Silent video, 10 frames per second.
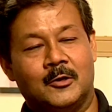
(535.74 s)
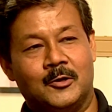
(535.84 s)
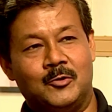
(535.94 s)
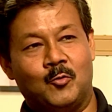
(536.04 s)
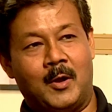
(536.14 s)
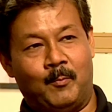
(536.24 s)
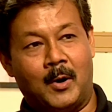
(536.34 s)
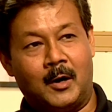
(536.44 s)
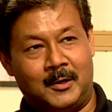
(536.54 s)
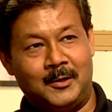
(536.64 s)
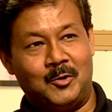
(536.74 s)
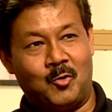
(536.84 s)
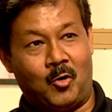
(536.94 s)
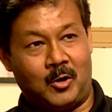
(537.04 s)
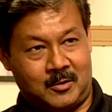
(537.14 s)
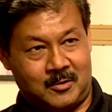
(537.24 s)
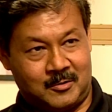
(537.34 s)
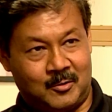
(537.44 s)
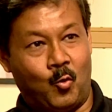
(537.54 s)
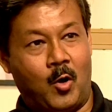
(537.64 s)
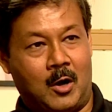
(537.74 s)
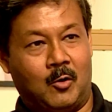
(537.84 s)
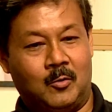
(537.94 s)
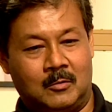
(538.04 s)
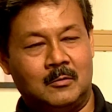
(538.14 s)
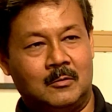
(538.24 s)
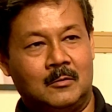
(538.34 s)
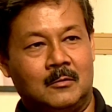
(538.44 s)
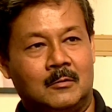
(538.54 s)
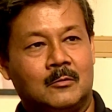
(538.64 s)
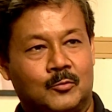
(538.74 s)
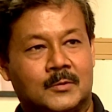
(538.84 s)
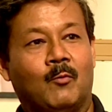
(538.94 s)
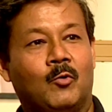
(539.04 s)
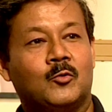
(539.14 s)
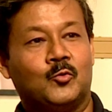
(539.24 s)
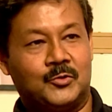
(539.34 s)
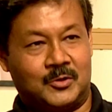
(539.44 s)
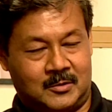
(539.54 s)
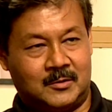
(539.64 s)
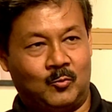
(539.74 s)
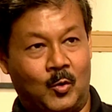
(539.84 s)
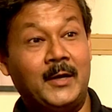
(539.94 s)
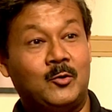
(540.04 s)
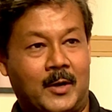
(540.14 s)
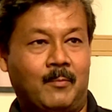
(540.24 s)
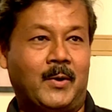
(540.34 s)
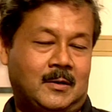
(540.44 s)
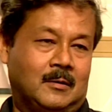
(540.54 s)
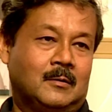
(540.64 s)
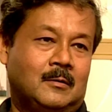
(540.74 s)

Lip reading: you're imparting your know-how to someone who's willing to get better.